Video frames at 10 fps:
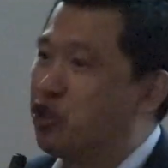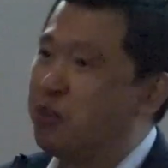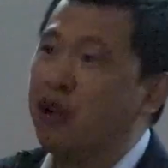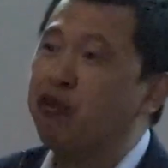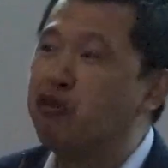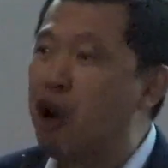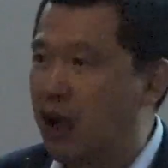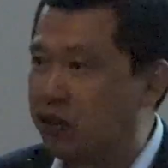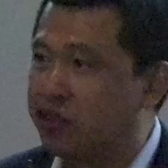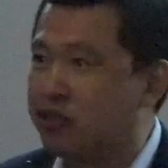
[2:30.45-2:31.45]
to be a full
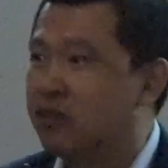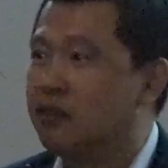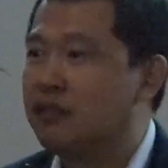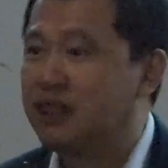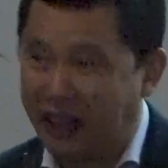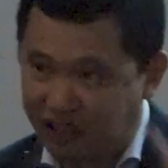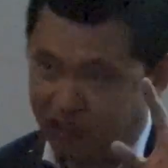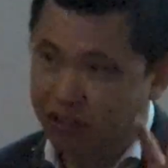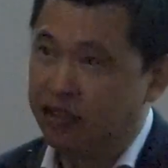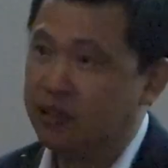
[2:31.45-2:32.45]
house like
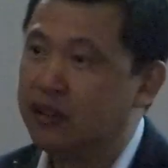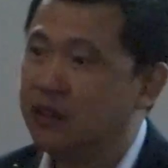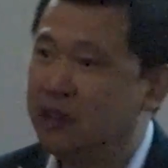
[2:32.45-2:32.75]
this.